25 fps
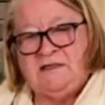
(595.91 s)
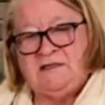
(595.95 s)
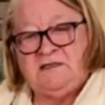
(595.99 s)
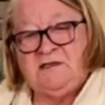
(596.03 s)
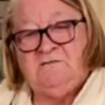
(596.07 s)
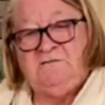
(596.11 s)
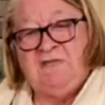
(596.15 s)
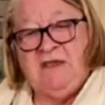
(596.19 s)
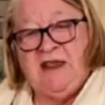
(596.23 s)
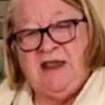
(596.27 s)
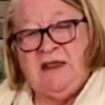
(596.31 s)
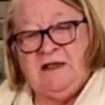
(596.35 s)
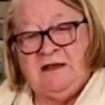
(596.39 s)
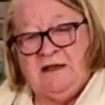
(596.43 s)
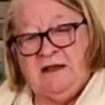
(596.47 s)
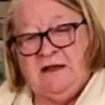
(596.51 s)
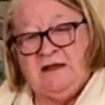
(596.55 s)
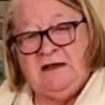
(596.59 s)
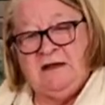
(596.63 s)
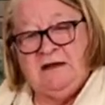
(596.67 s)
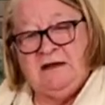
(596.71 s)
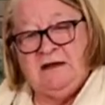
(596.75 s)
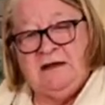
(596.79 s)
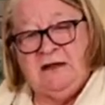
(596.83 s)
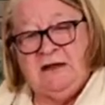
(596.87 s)
is a
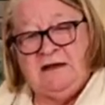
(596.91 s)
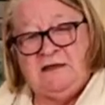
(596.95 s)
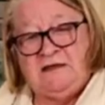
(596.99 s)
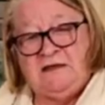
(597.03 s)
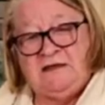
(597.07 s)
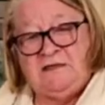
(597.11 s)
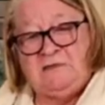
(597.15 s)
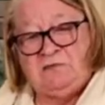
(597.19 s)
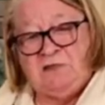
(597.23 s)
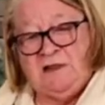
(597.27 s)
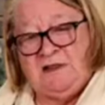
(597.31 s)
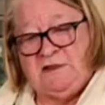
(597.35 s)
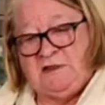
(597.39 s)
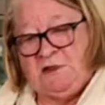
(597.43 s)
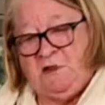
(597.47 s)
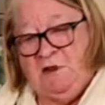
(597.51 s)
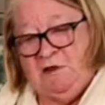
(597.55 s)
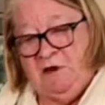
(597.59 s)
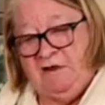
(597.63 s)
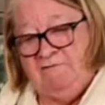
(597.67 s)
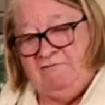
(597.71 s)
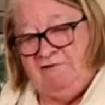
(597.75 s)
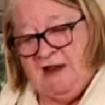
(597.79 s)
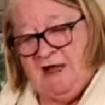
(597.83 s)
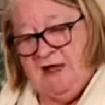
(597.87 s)
vegan, it is with
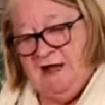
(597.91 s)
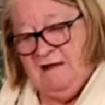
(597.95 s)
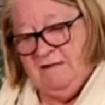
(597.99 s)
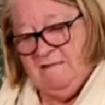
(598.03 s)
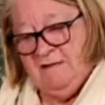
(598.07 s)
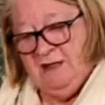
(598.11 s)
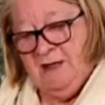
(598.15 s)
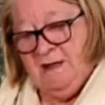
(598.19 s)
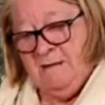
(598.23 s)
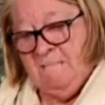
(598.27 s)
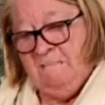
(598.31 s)
cauliflower,